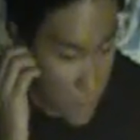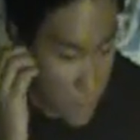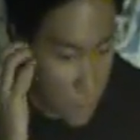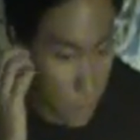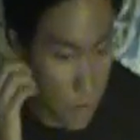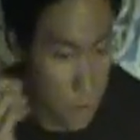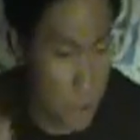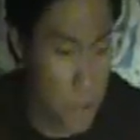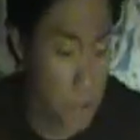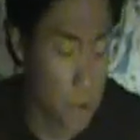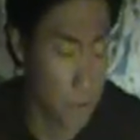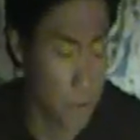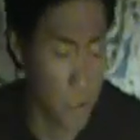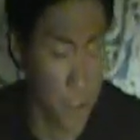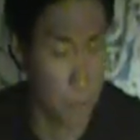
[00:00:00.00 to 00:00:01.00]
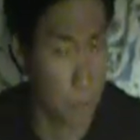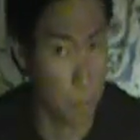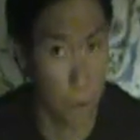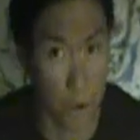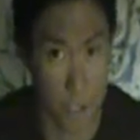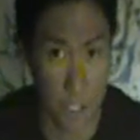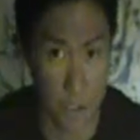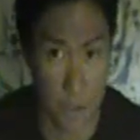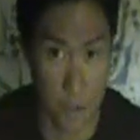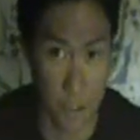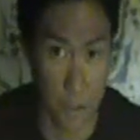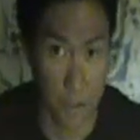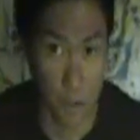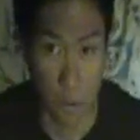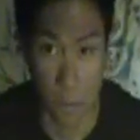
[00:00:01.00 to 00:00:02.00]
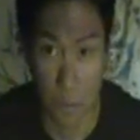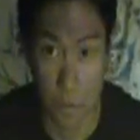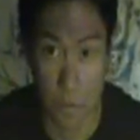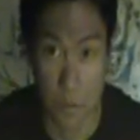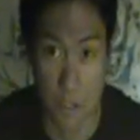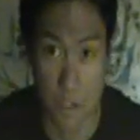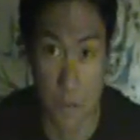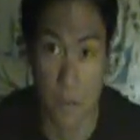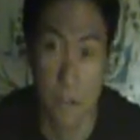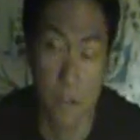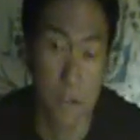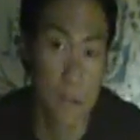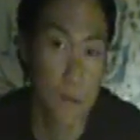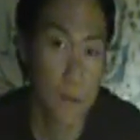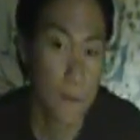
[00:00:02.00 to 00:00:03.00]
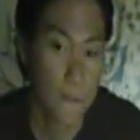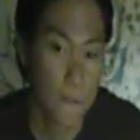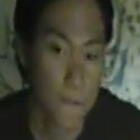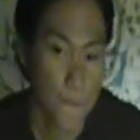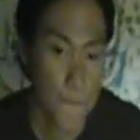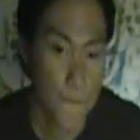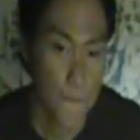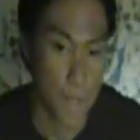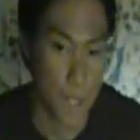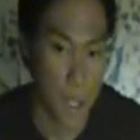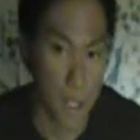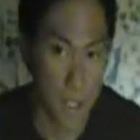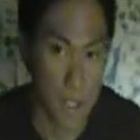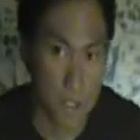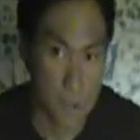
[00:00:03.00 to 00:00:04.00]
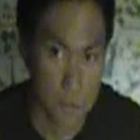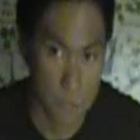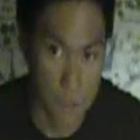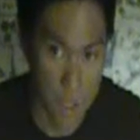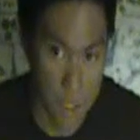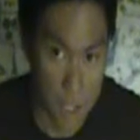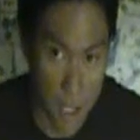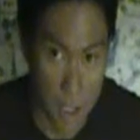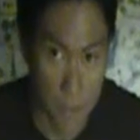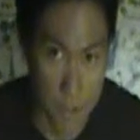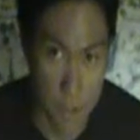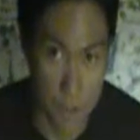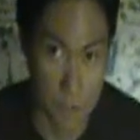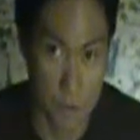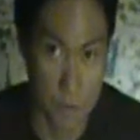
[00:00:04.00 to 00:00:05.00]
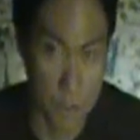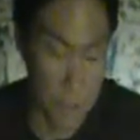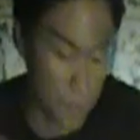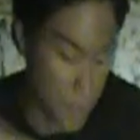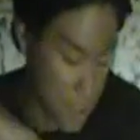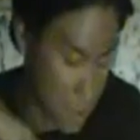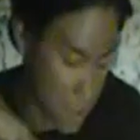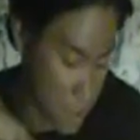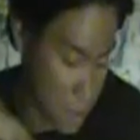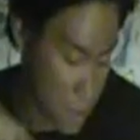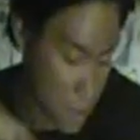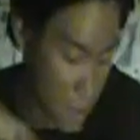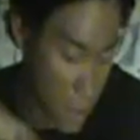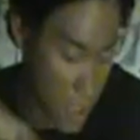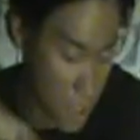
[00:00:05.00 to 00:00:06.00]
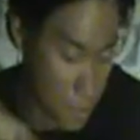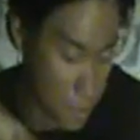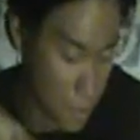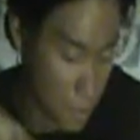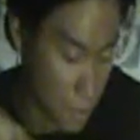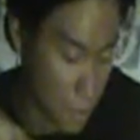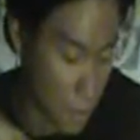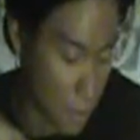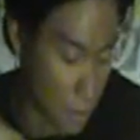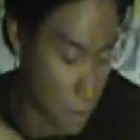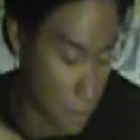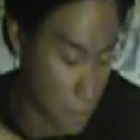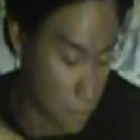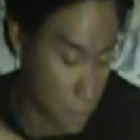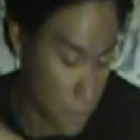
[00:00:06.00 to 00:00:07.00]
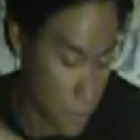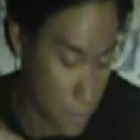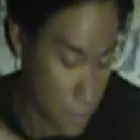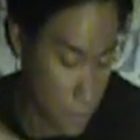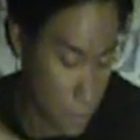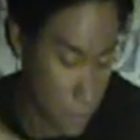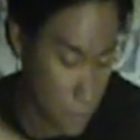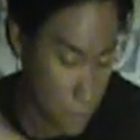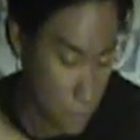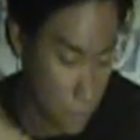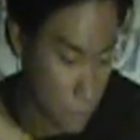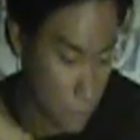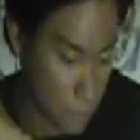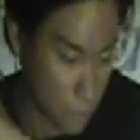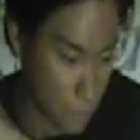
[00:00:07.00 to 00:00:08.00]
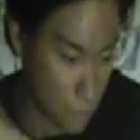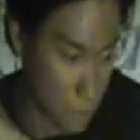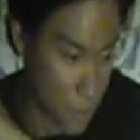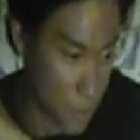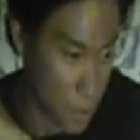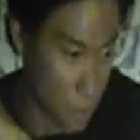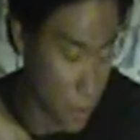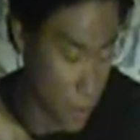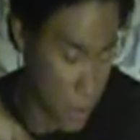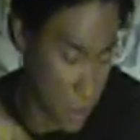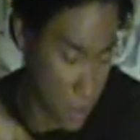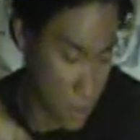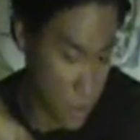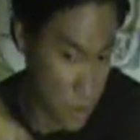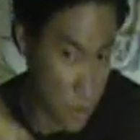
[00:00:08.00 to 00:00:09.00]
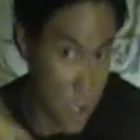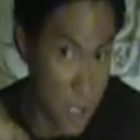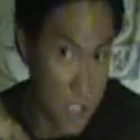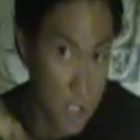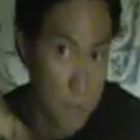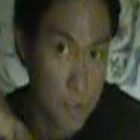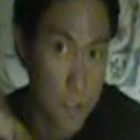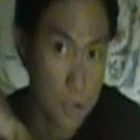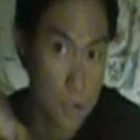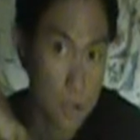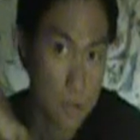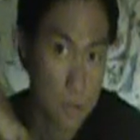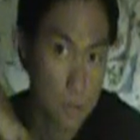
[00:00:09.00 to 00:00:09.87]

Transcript: ones who are really bored in doing the normal push-ups, and it's really helping you, especially explode, really working your triceps here,